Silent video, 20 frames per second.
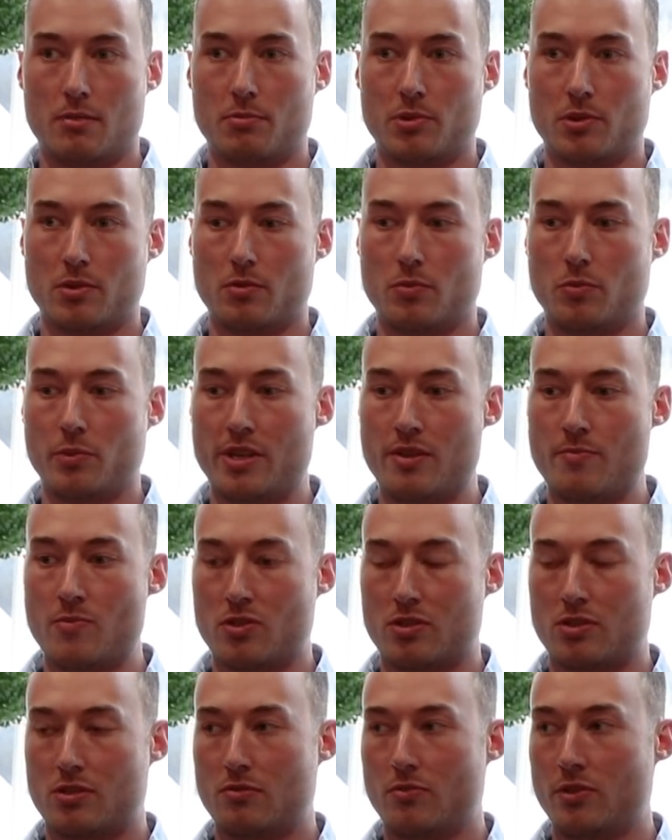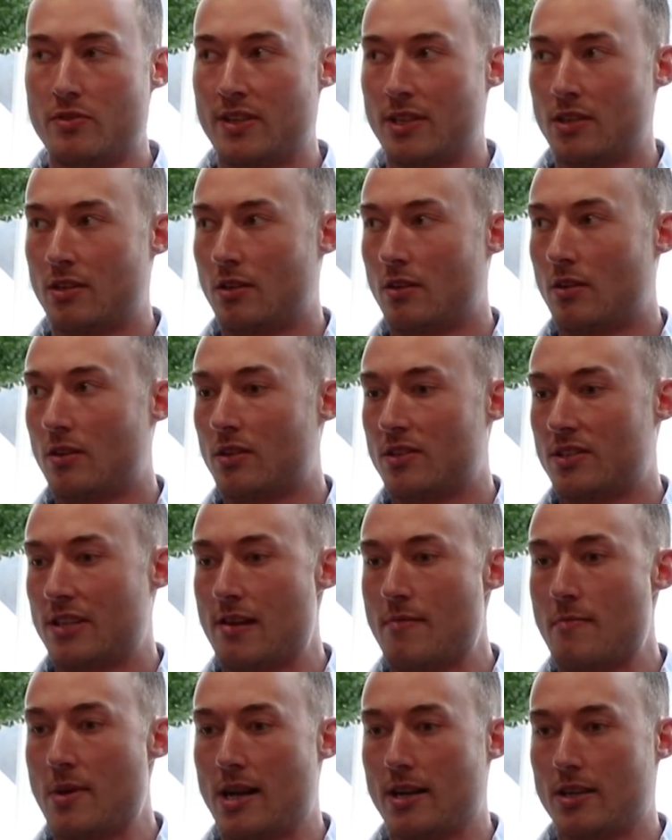But we've had a lot of
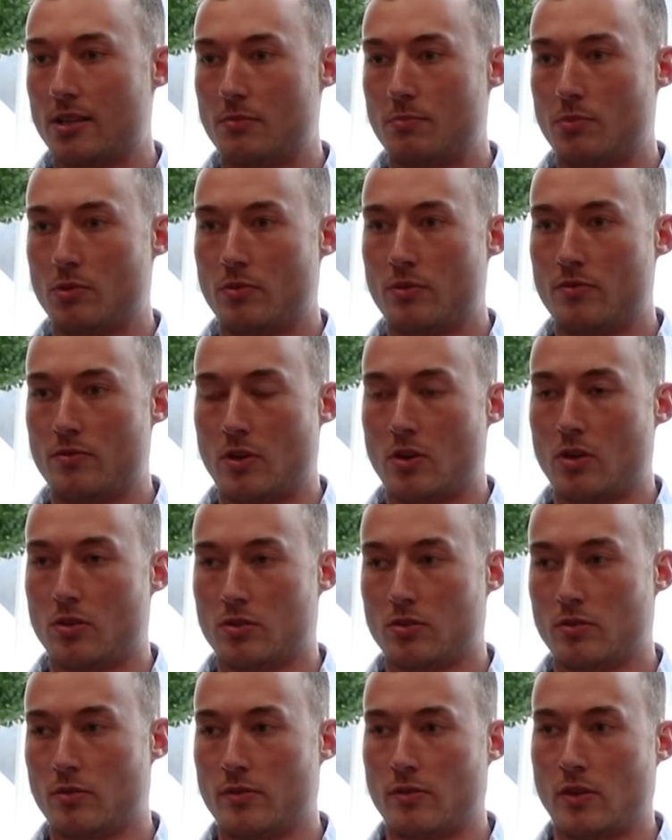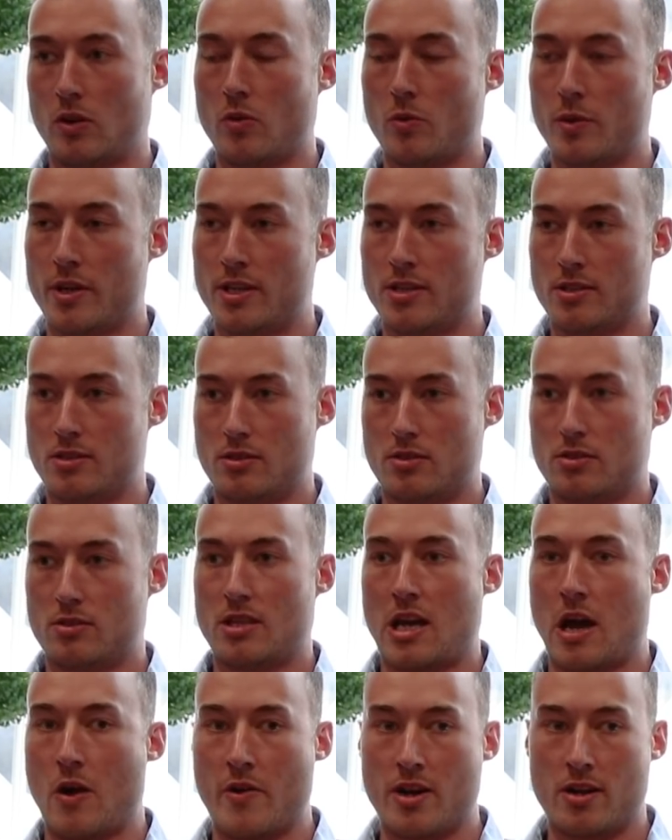setbacks, but we've always
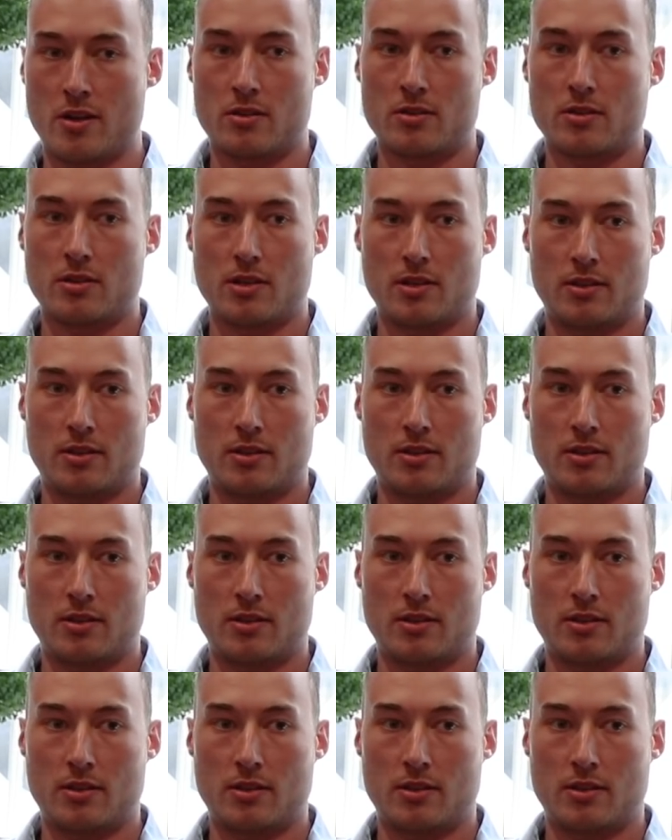carried on.